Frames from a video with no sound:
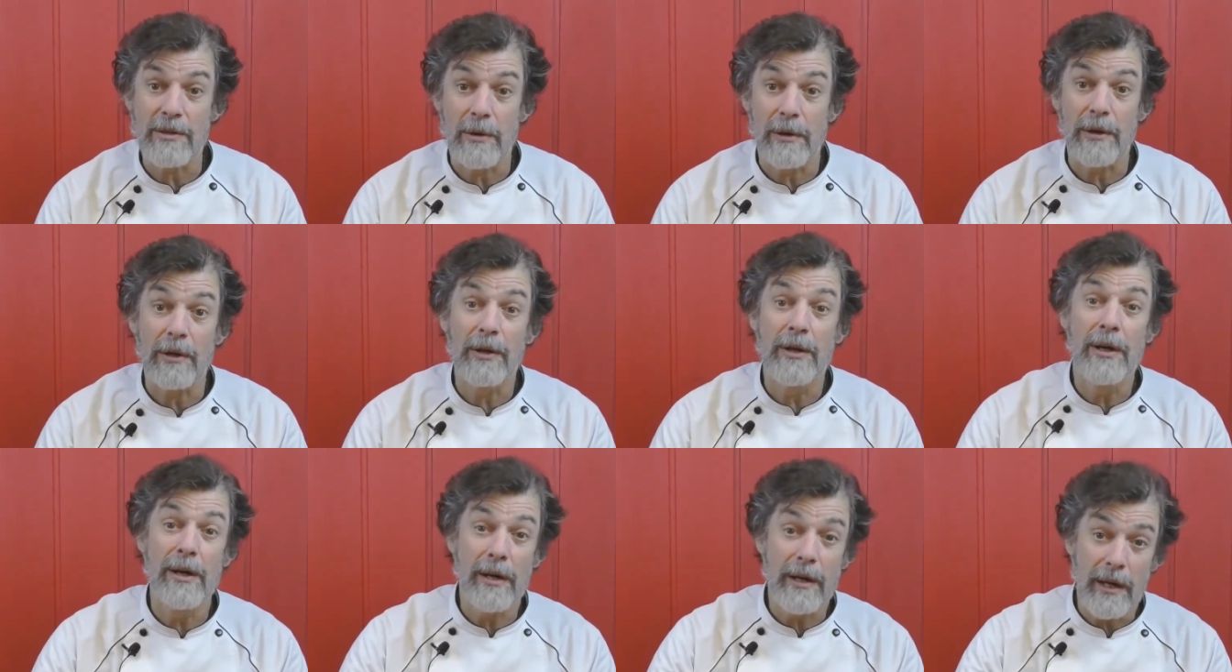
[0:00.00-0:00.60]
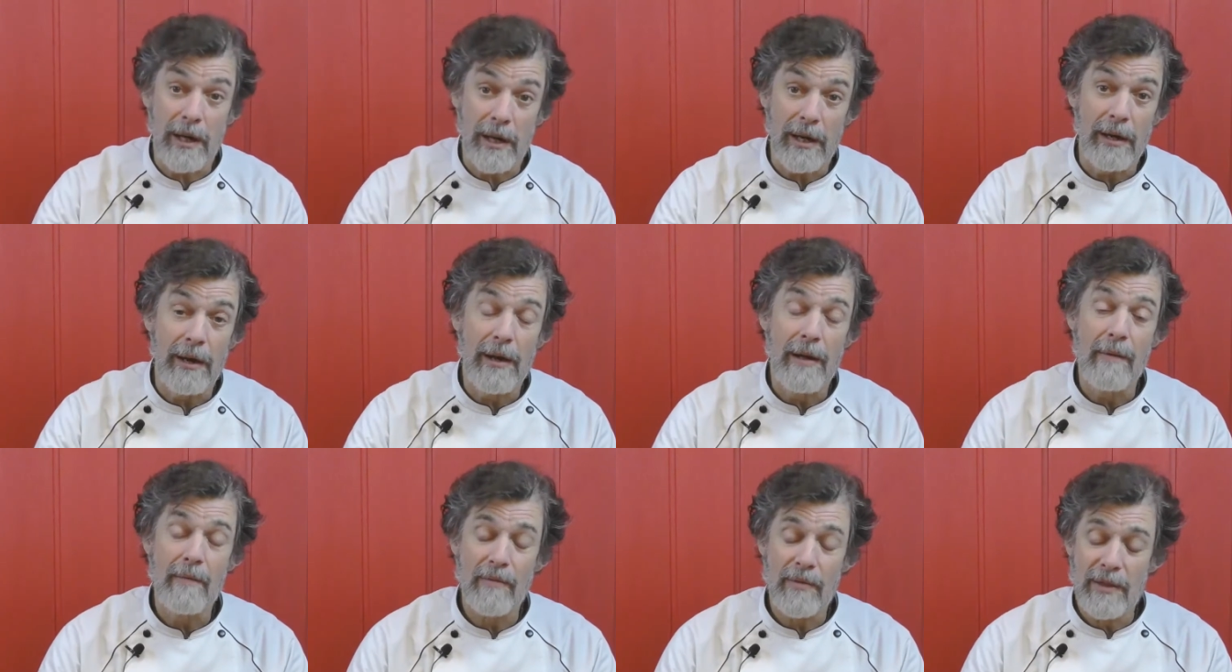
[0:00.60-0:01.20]
Well, Cookie
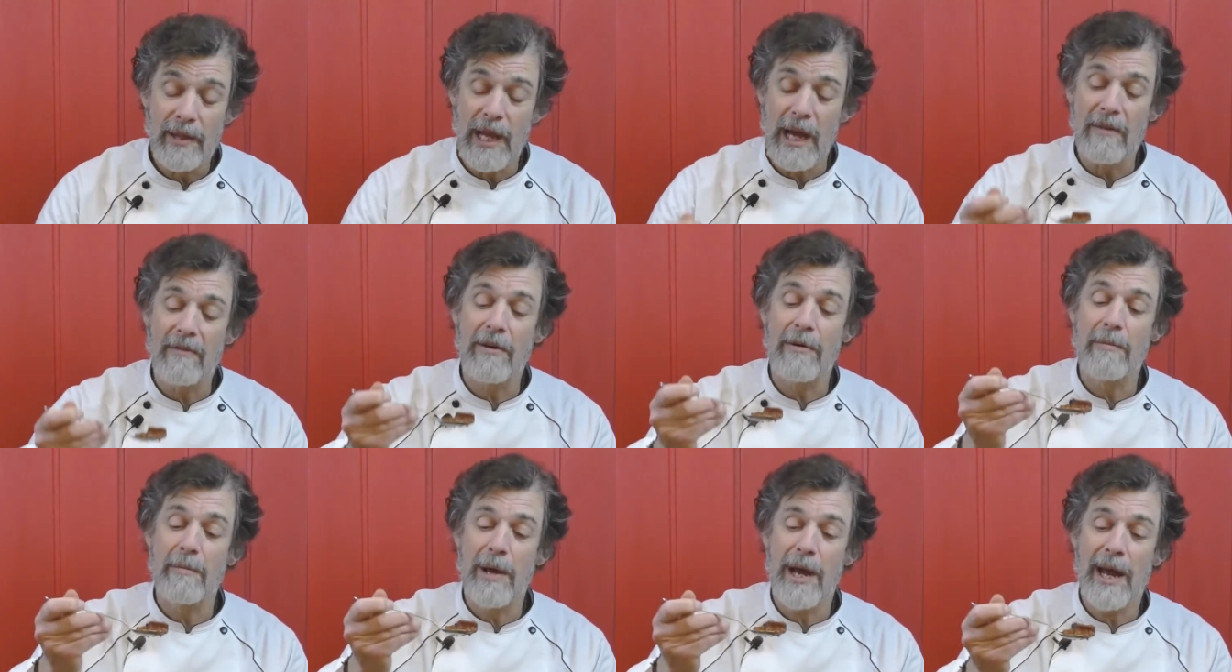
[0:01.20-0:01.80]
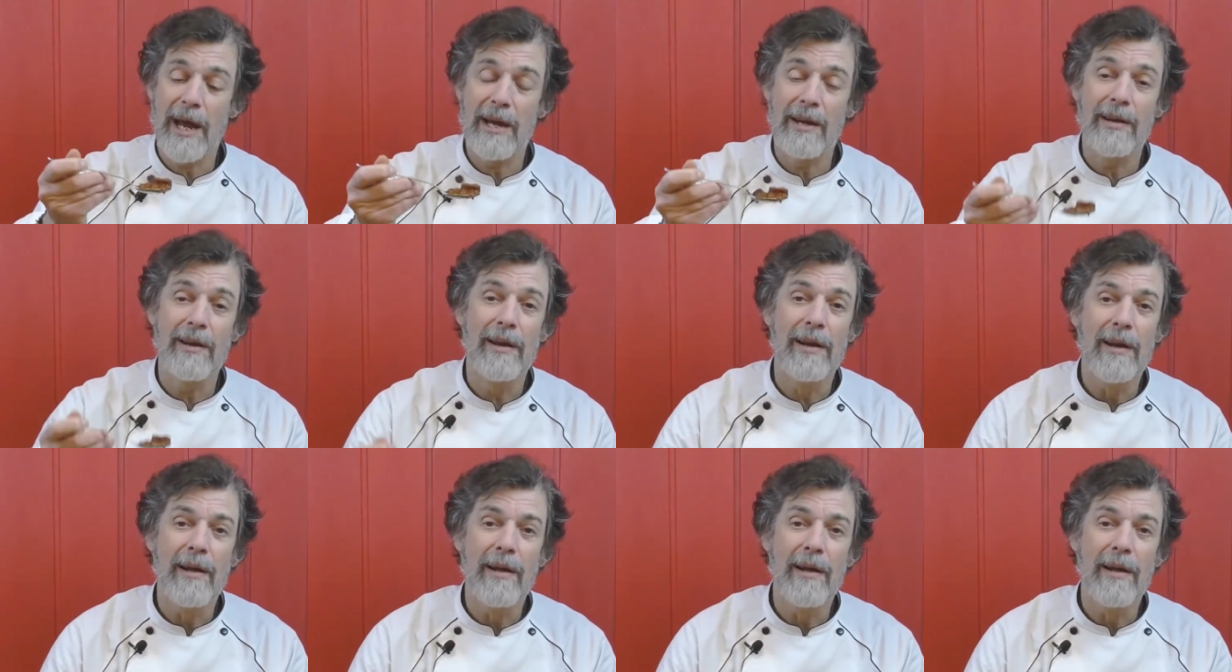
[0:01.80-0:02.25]
never made